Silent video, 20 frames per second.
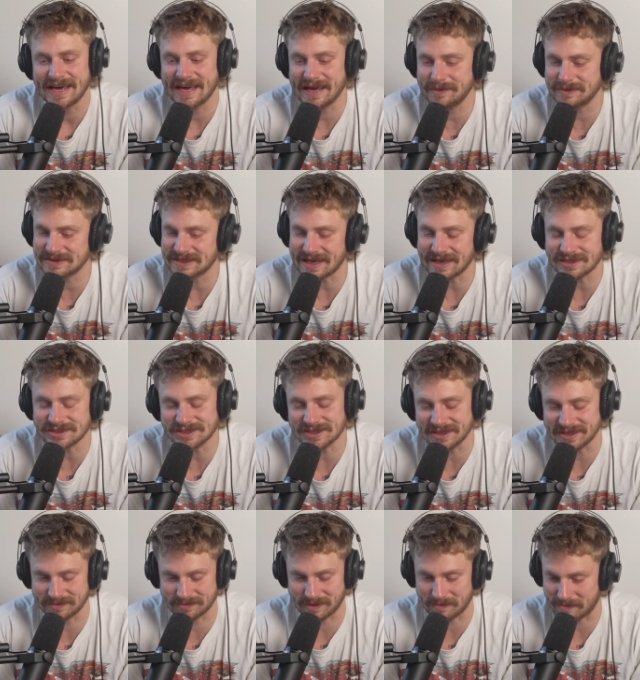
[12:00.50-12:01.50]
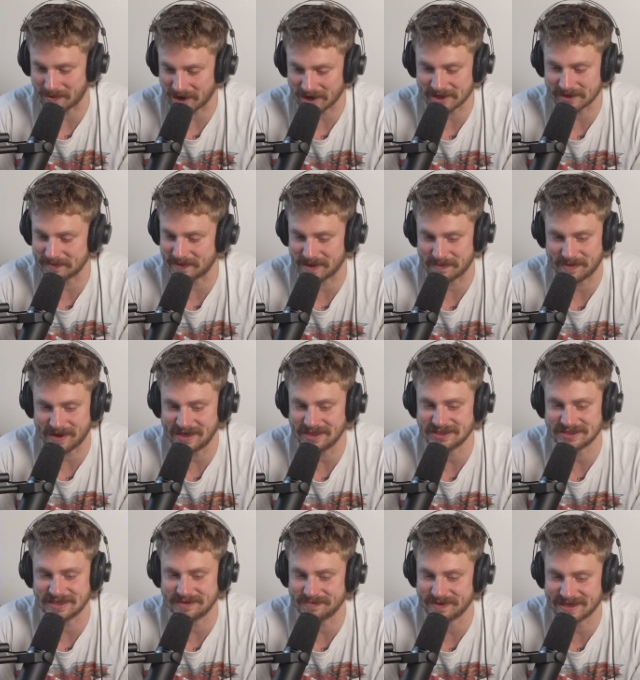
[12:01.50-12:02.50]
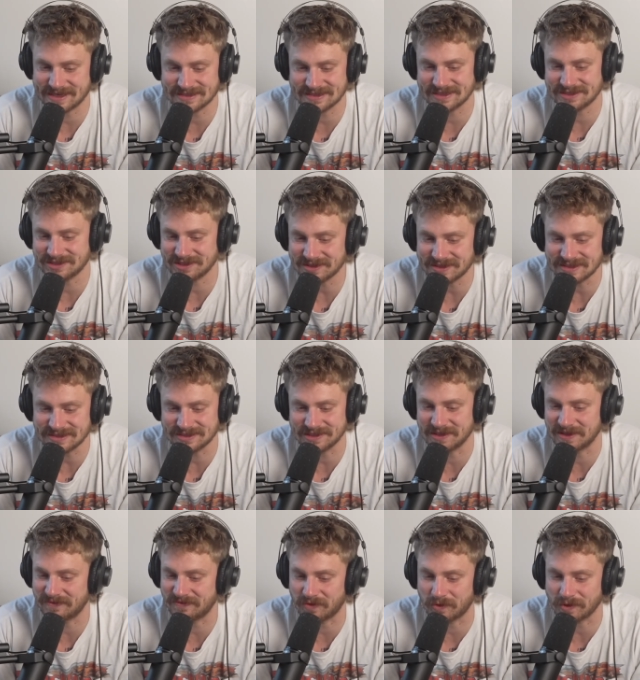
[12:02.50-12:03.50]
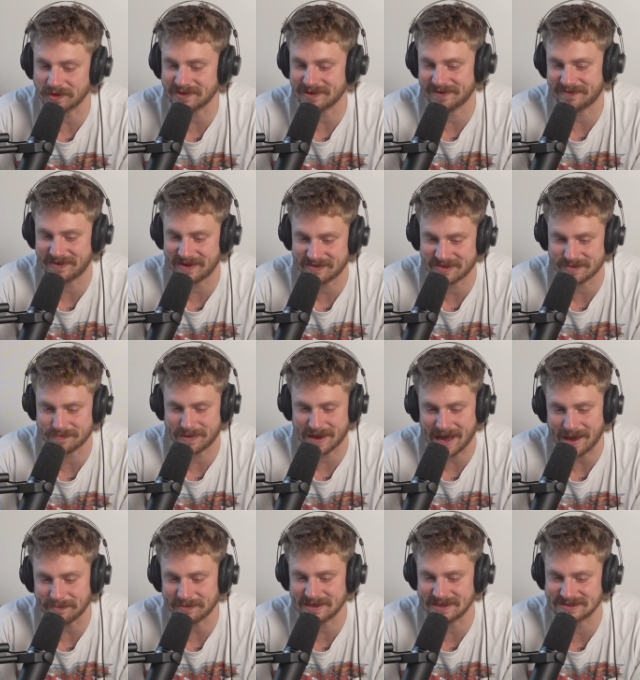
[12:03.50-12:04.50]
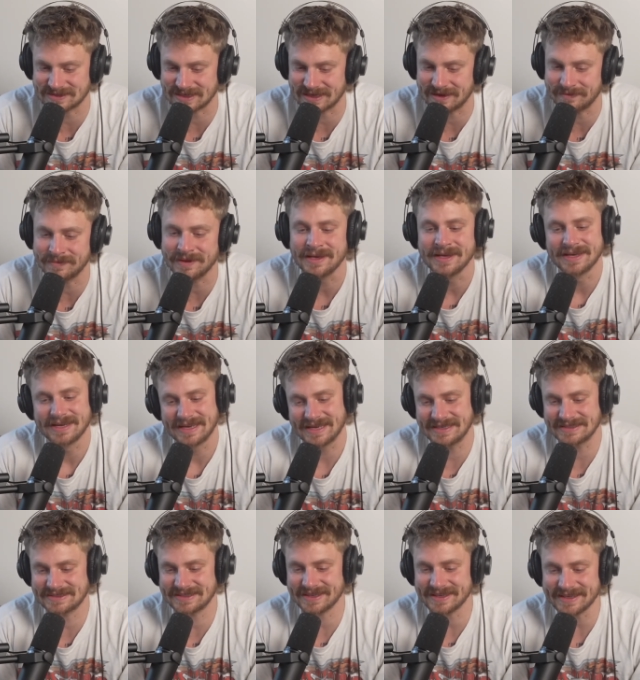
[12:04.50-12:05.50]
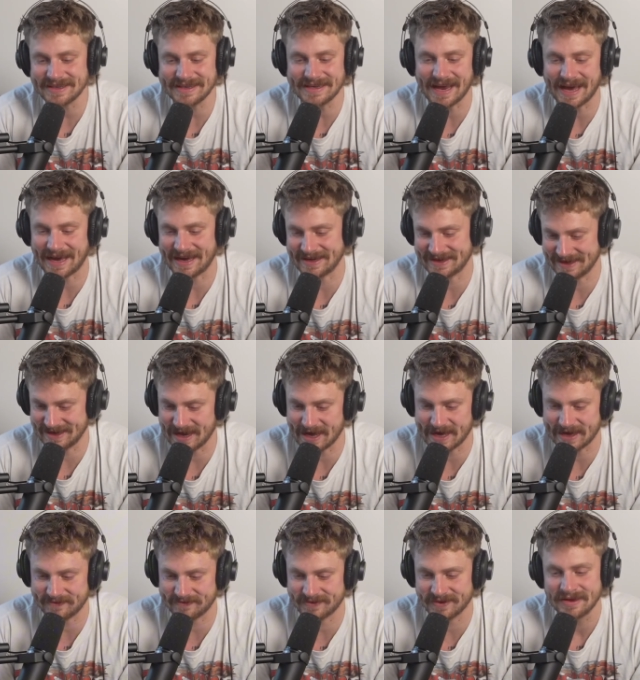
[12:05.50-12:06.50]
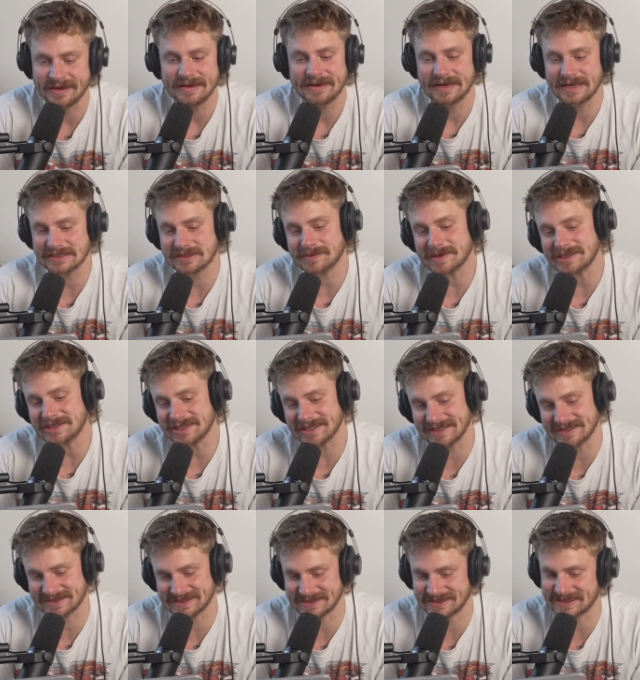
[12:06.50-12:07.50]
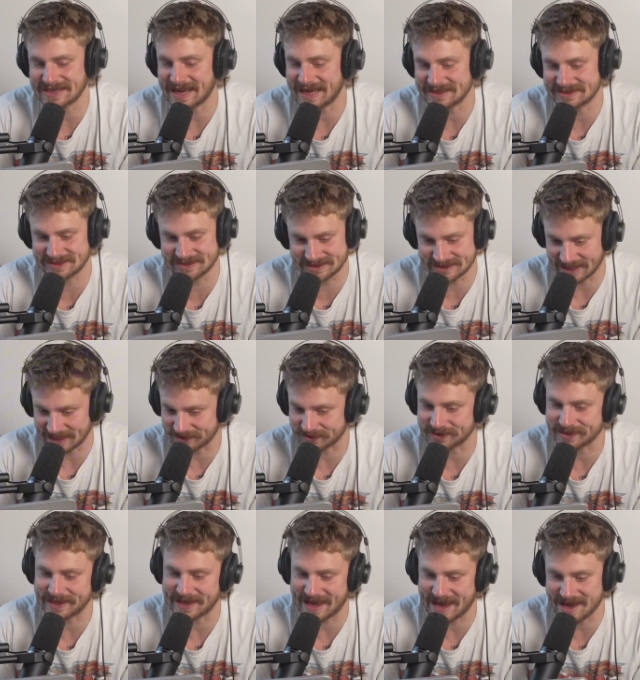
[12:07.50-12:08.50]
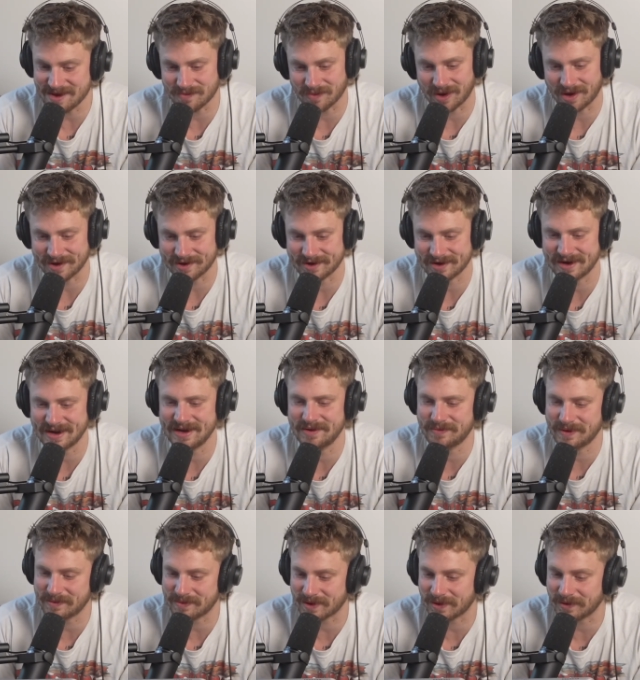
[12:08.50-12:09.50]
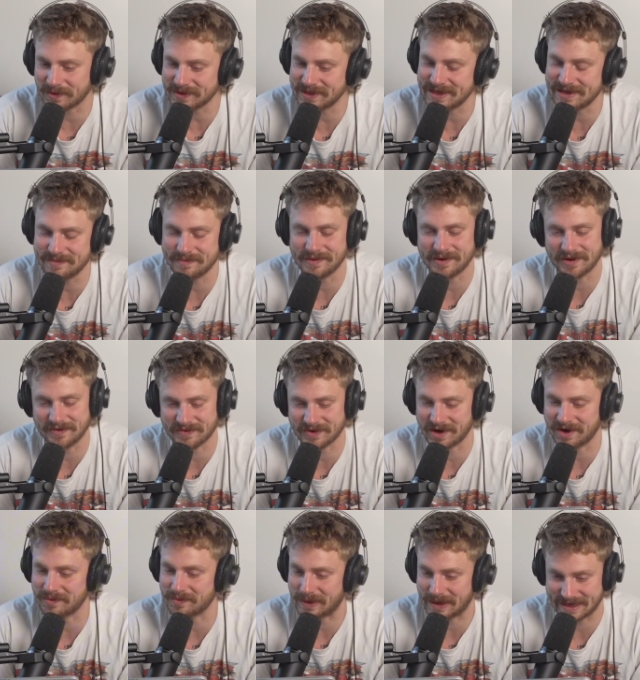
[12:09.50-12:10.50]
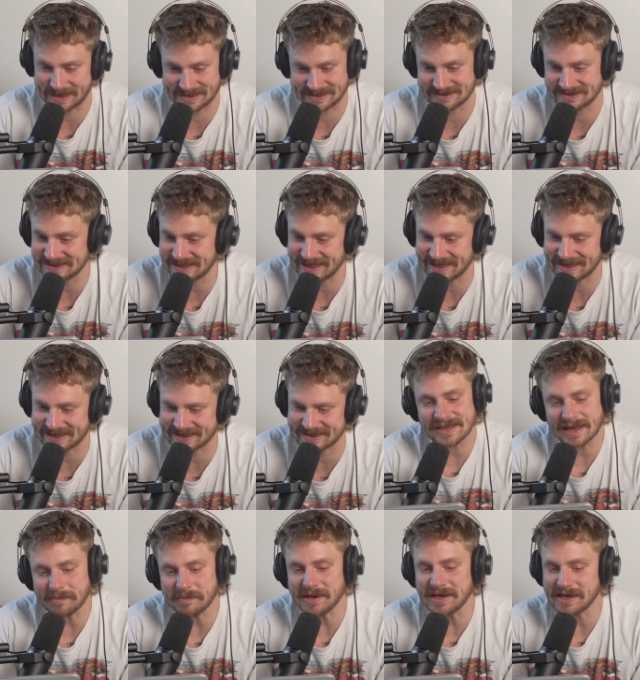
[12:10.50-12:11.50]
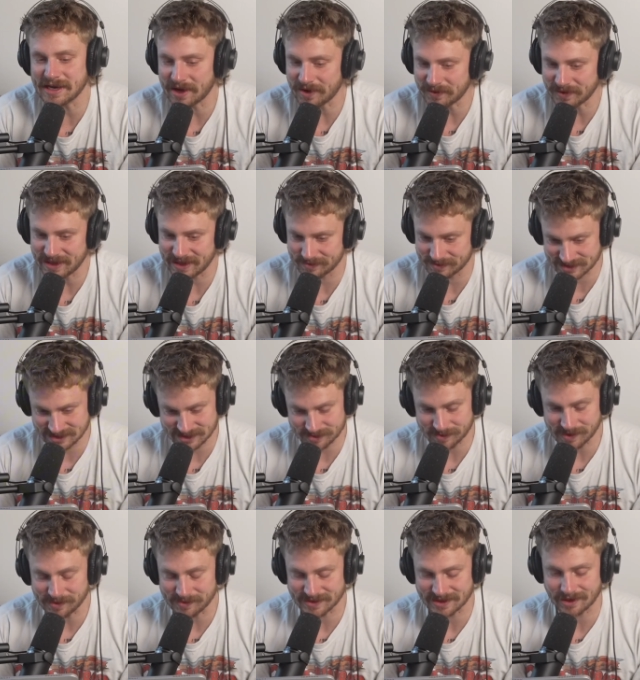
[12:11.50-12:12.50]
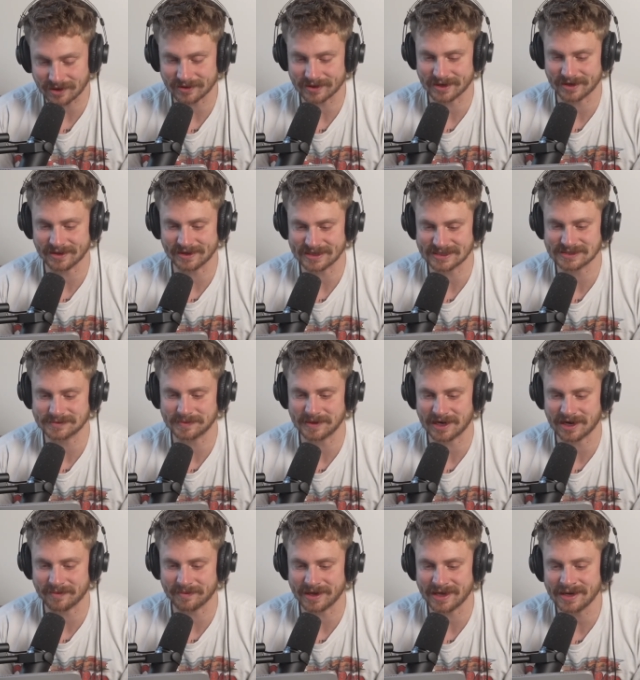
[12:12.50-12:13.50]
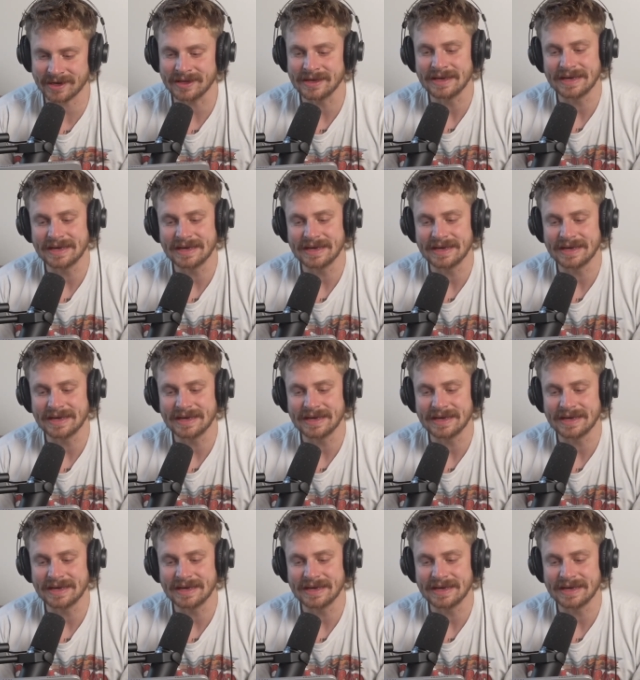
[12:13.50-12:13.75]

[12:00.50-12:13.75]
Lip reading: He was actually remarkably patient because it took until the fourth or fifth baptism until he'd had enough. Especially since cats generally hate water and we were holding him over a running sink. To let me know he was through with our little experiment,